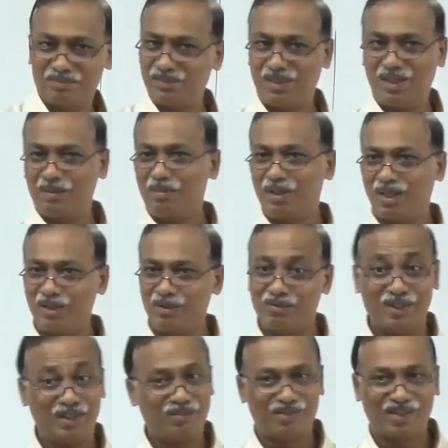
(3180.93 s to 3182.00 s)
let me tell you
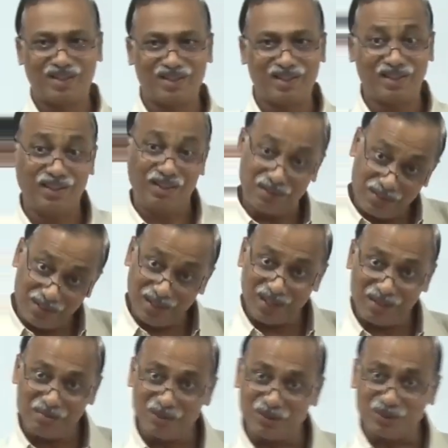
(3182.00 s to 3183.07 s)
very frankly in real
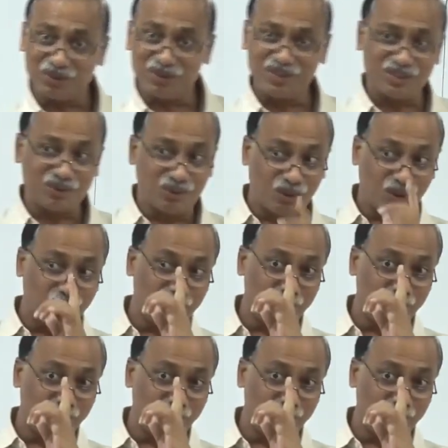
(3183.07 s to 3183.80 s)
life also it's all a